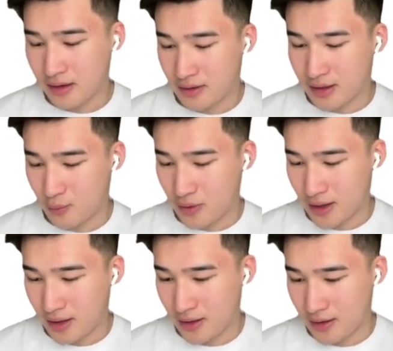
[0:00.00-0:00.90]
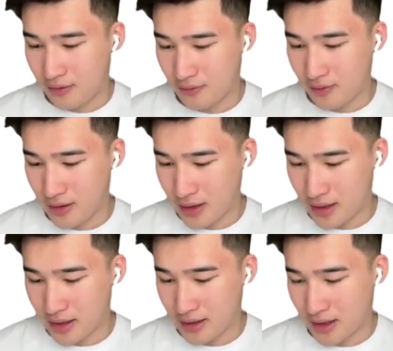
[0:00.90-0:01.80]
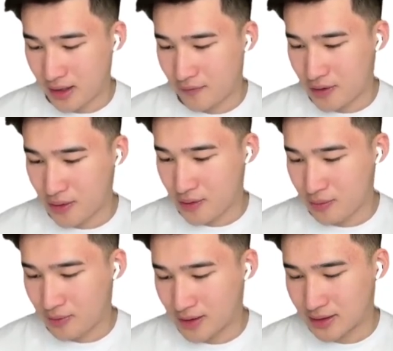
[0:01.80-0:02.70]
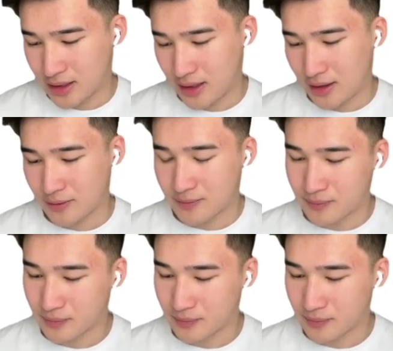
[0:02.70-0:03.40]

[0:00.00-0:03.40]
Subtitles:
and then we have, again, negative u plus a.